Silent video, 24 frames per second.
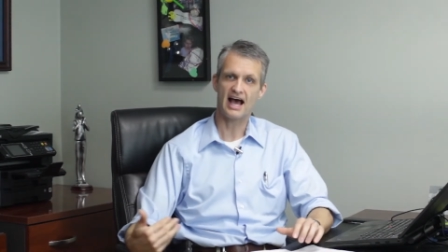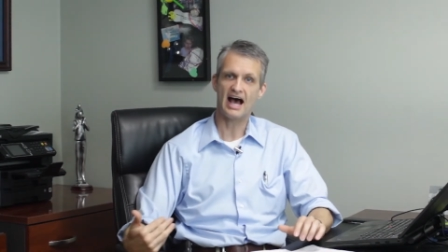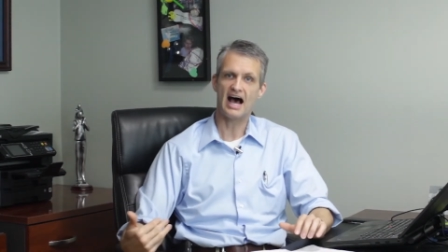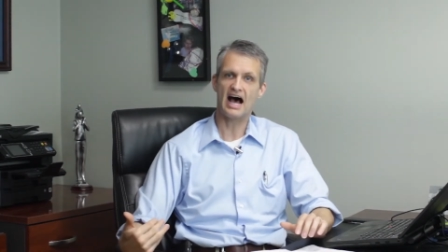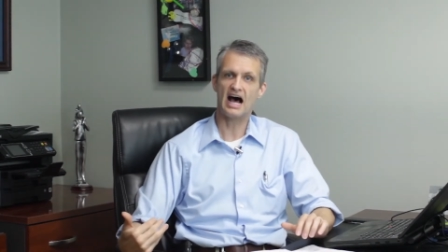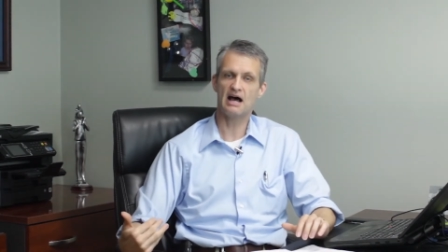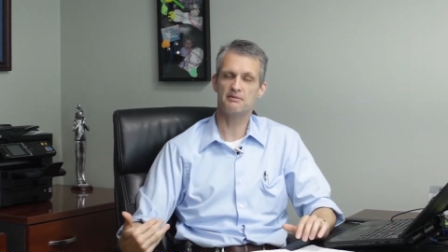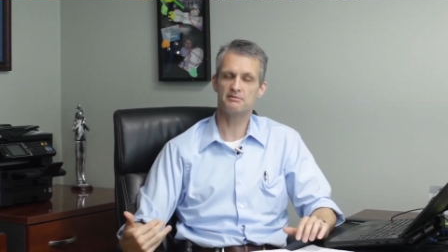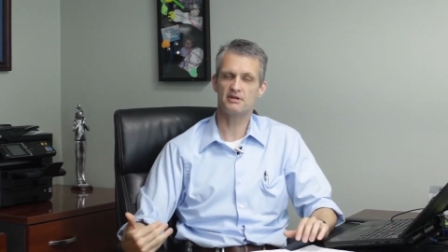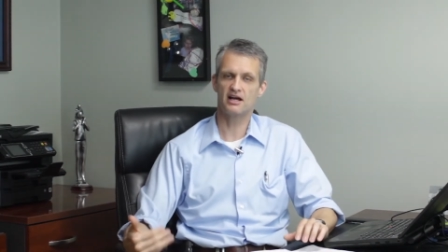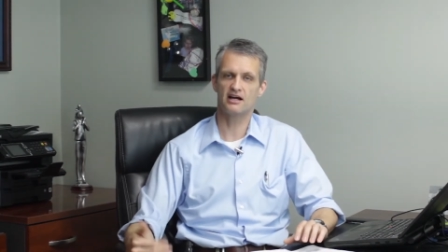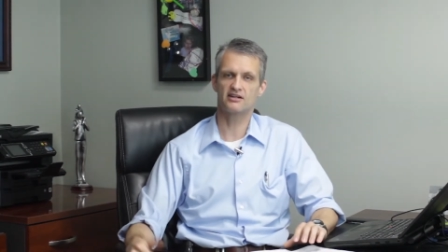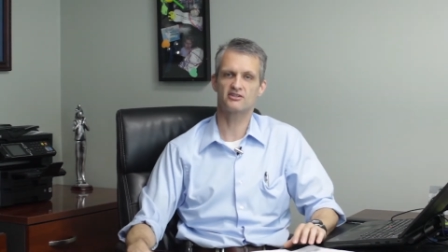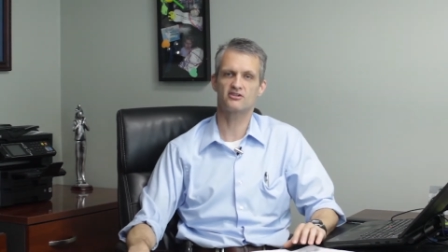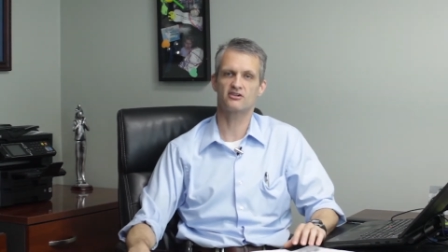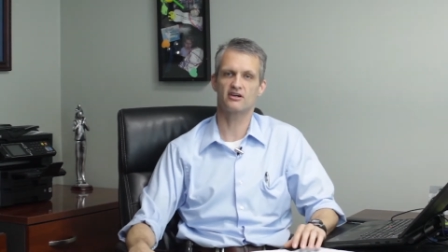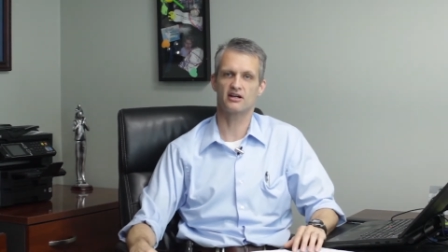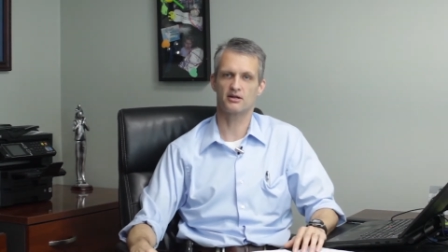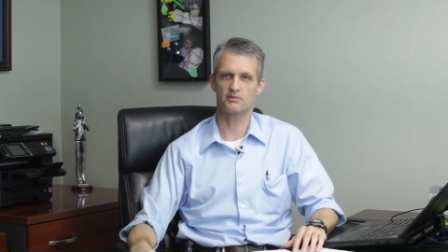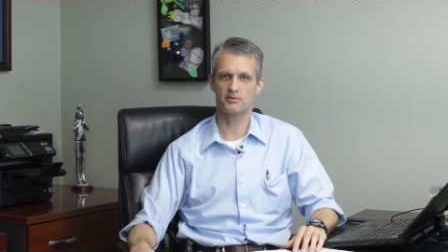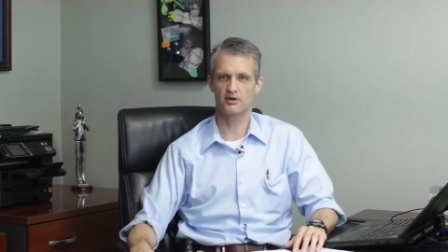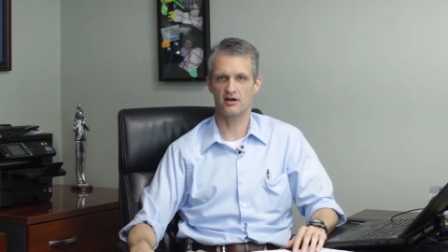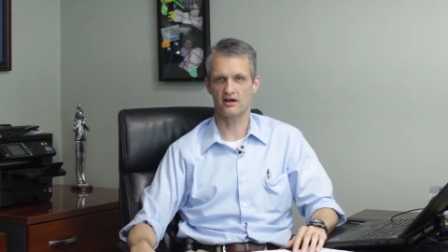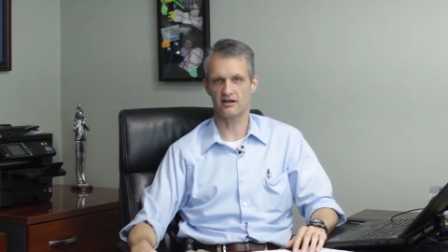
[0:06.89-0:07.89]
I'm Dr.
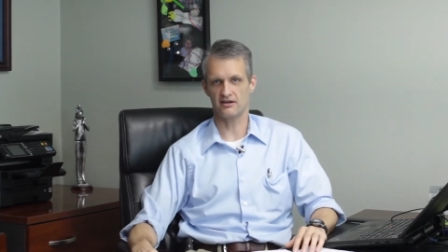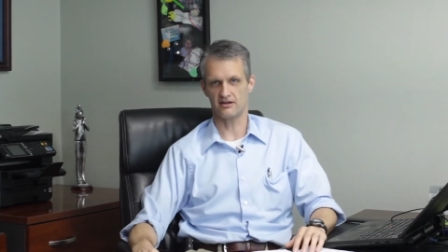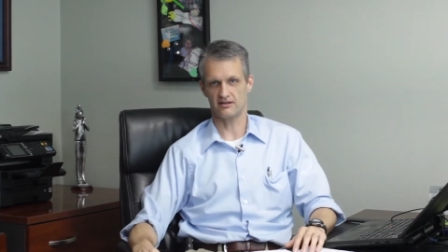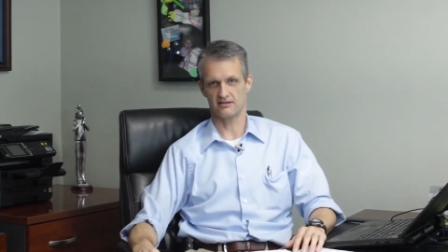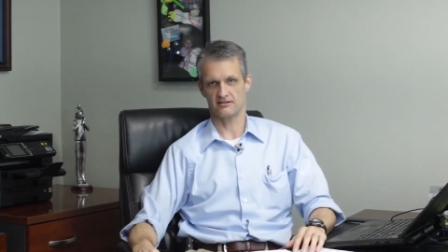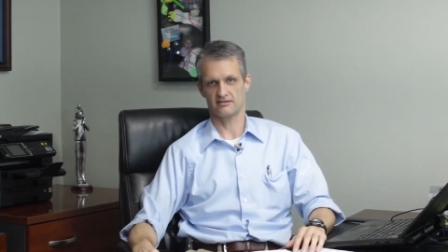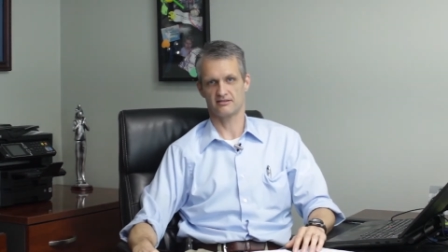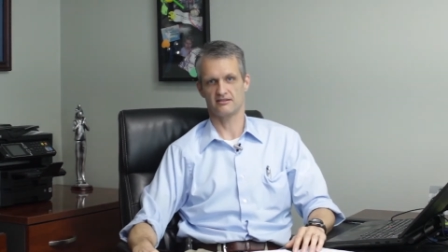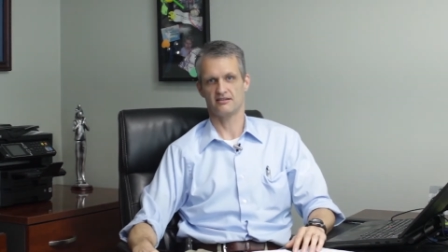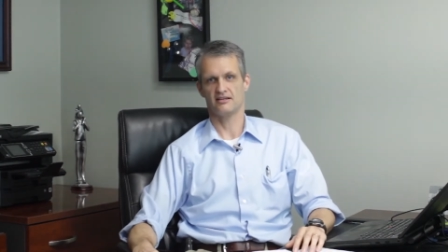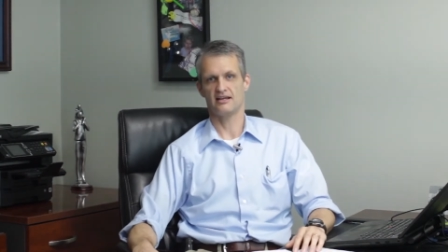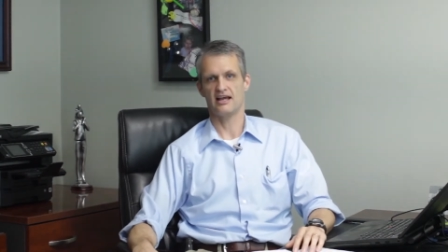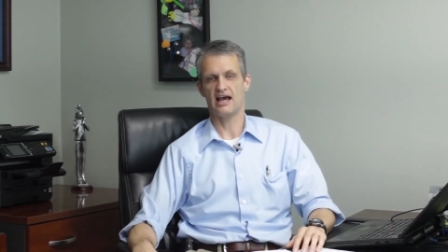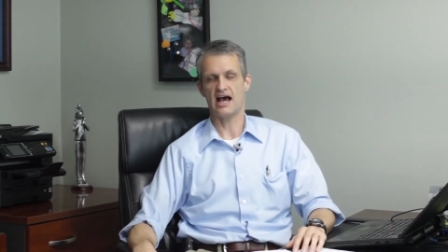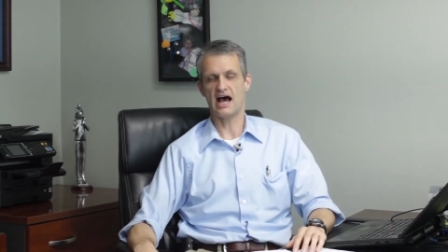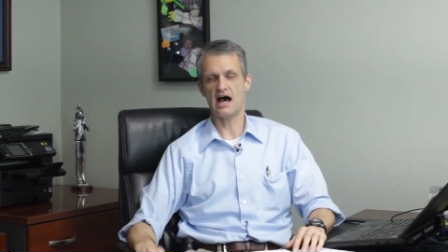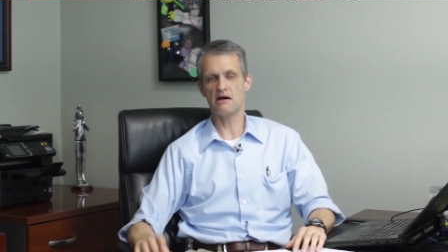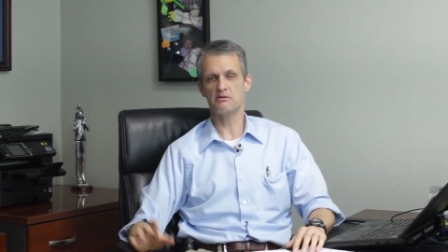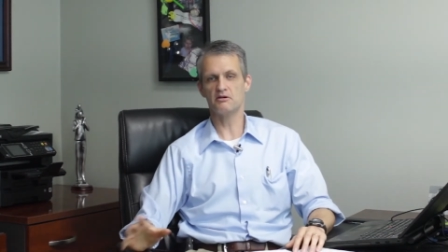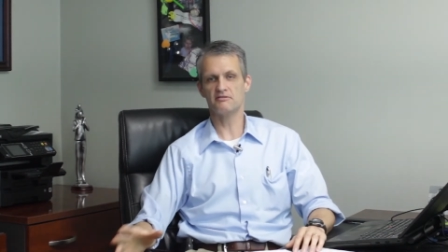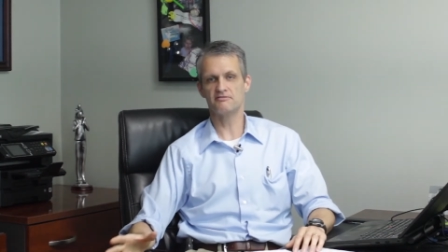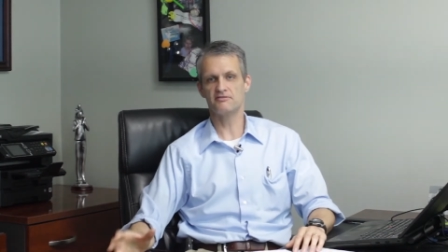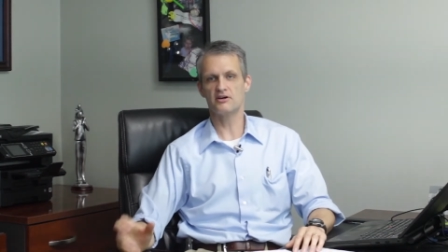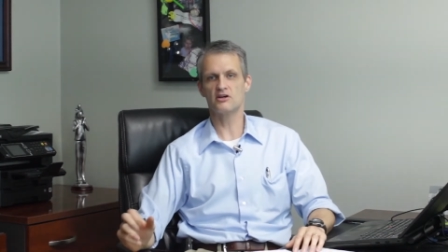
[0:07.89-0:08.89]
Eric Potter. I'm
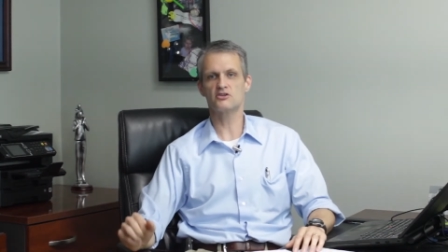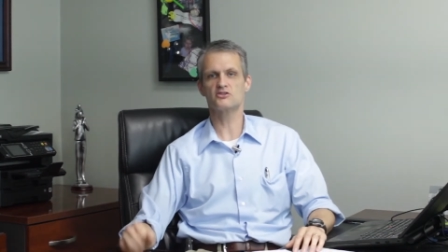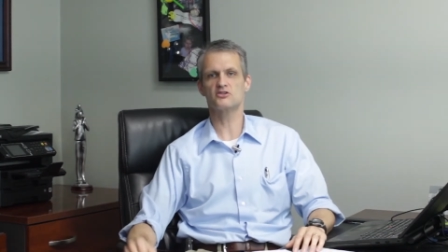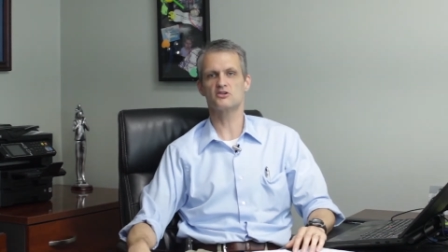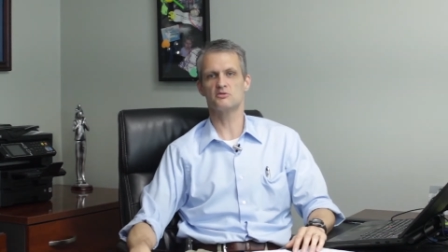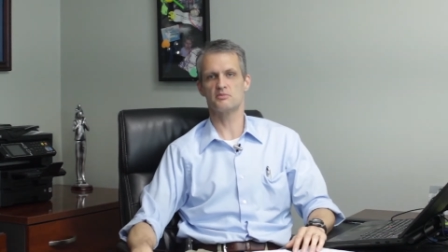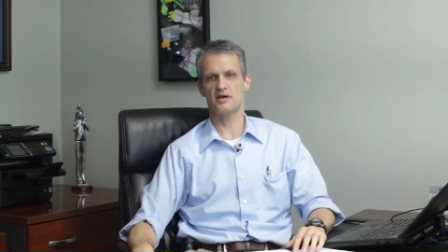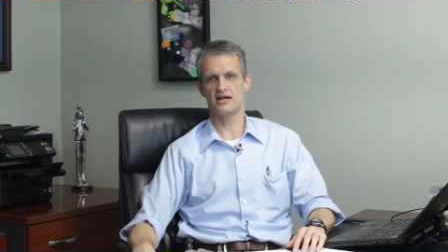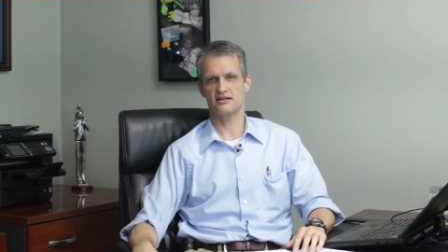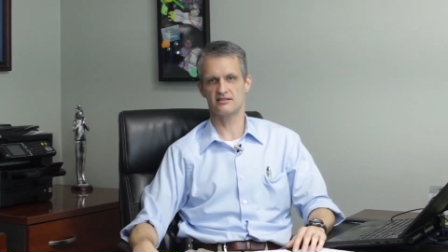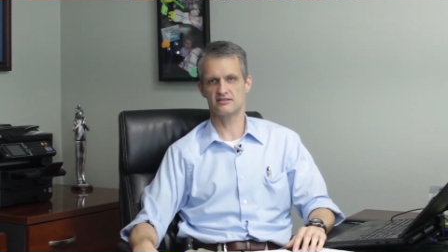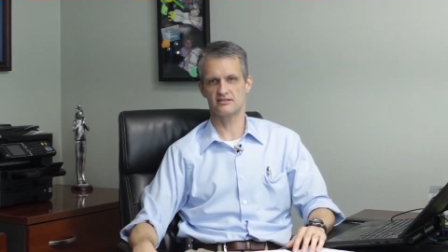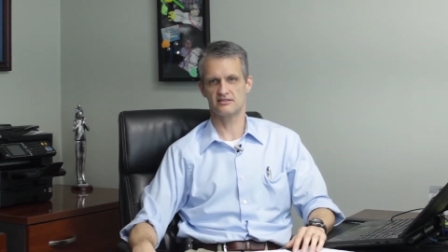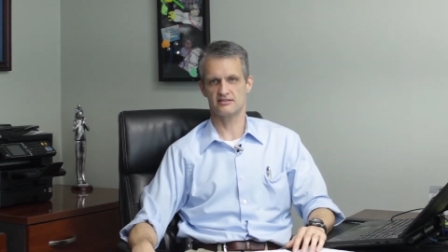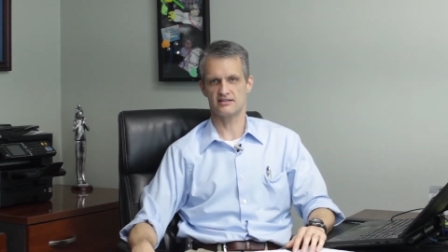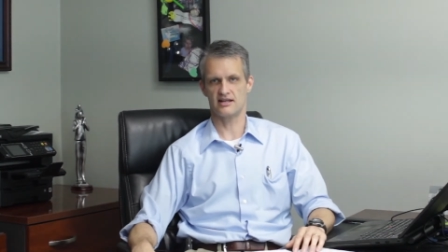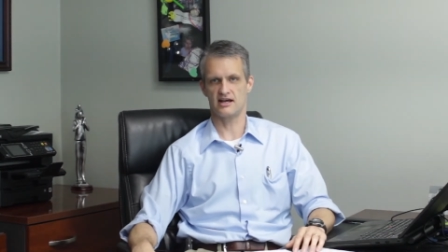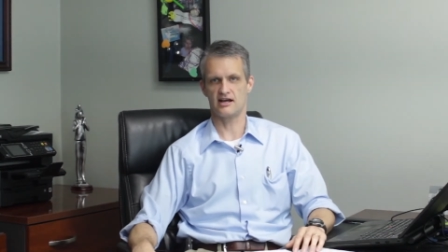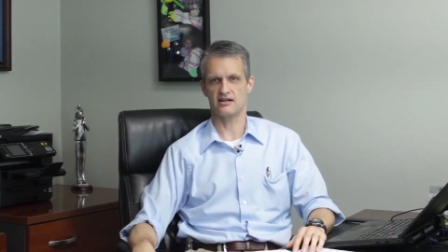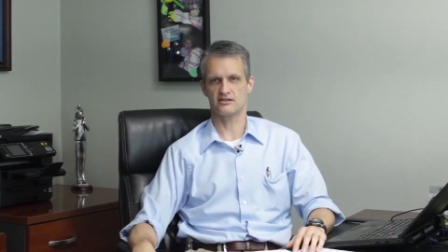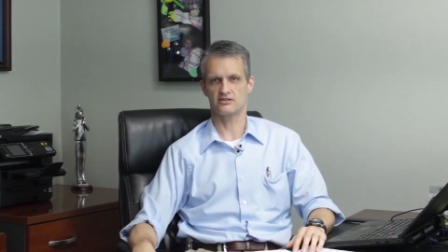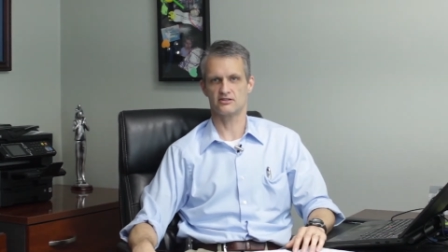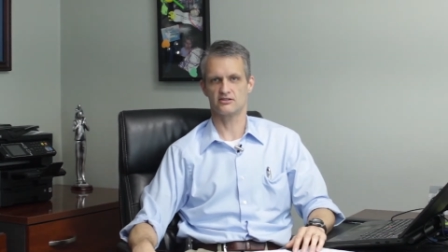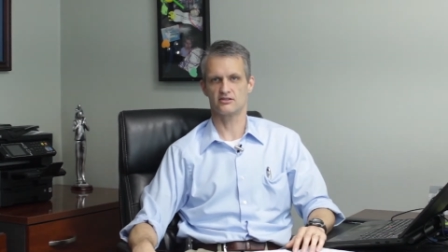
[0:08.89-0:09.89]
a functional medicine
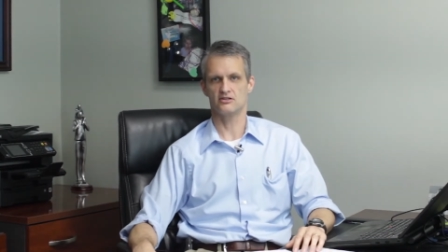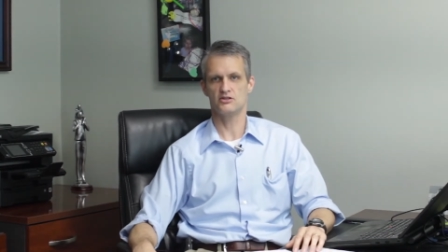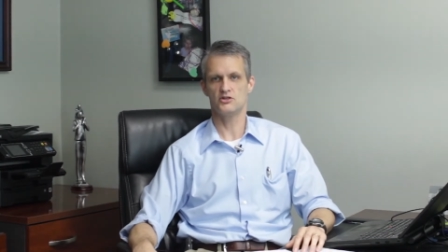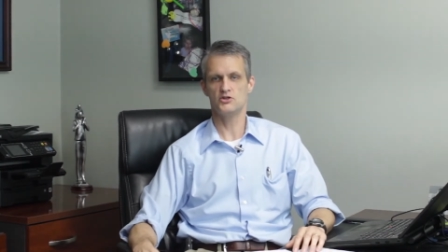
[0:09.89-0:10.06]
doctor